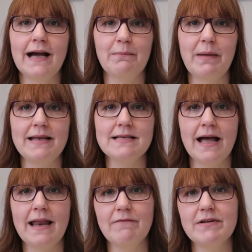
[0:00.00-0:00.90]

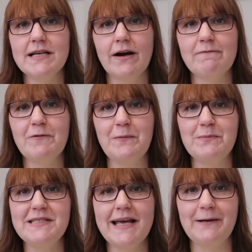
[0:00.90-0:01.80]
and having time for
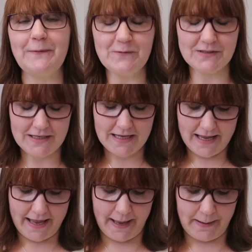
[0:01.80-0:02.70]
themselves.
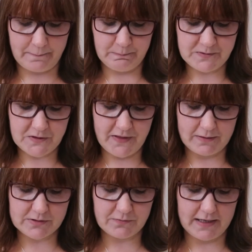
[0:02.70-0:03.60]
So
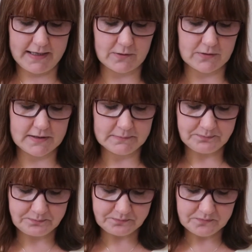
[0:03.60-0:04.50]
that was really good.
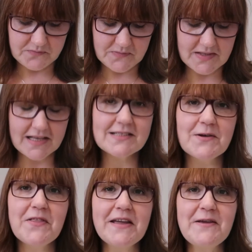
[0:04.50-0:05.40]

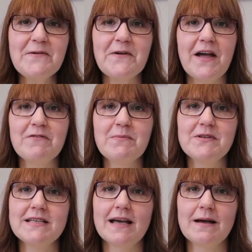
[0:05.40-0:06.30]
So thank you for
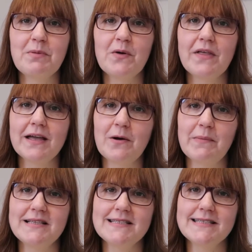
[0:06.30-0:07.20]
everybody that put their
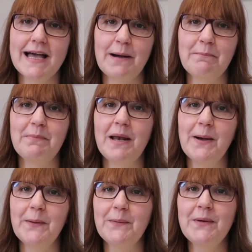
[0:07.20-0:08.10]
comments
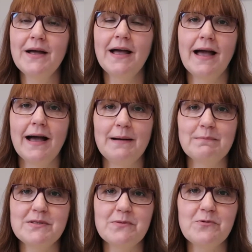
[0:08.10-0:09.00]
below,
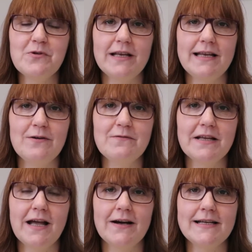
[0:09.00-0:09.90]
some really
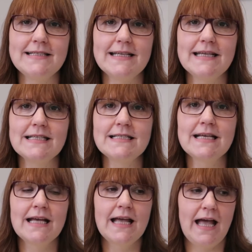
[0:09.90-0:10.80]
lovely ideas,
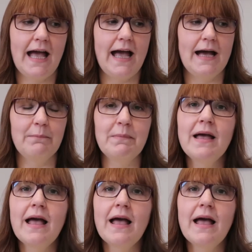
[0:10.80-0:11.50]
and